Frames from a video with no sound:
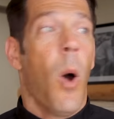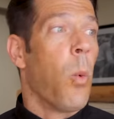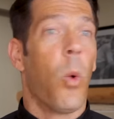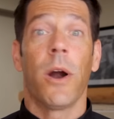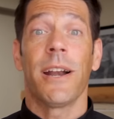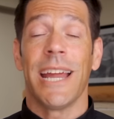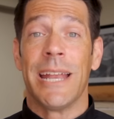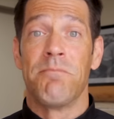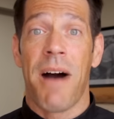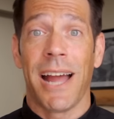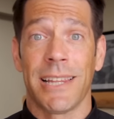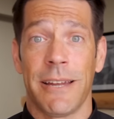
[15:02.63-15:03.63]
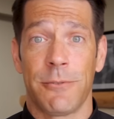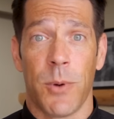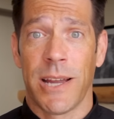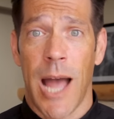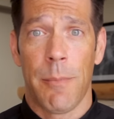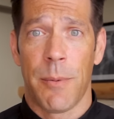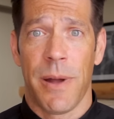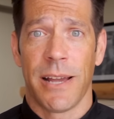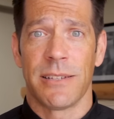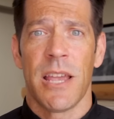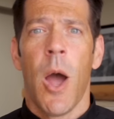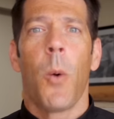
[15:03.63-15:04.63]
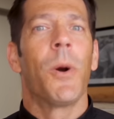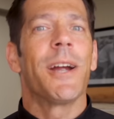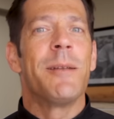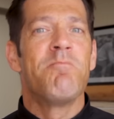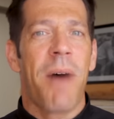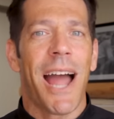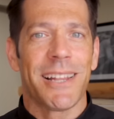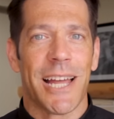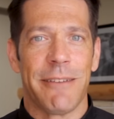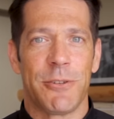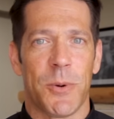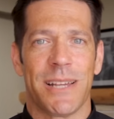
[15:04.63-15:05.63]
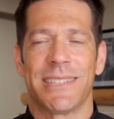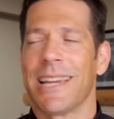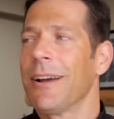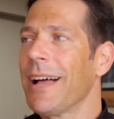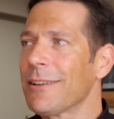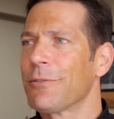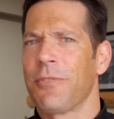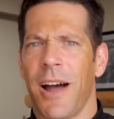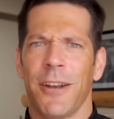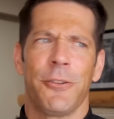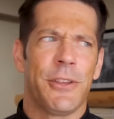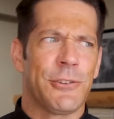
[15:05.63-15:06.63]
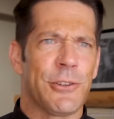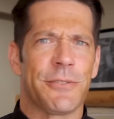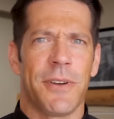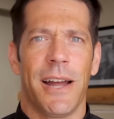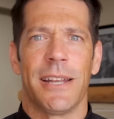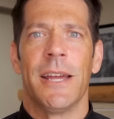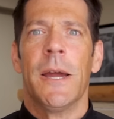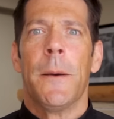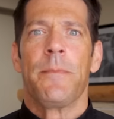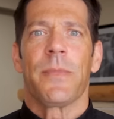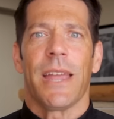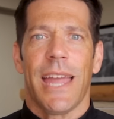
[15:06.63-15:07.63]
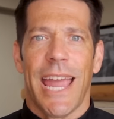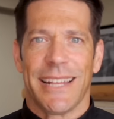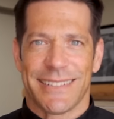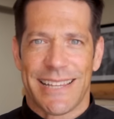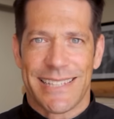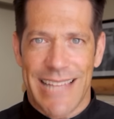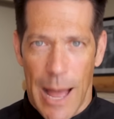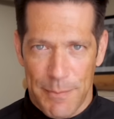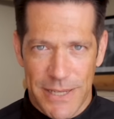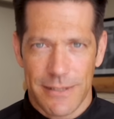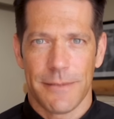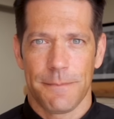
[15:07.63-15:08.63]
Where in my life do I compromise? Where in my life do I say, oh, that's fine, or this is fine, and stop it?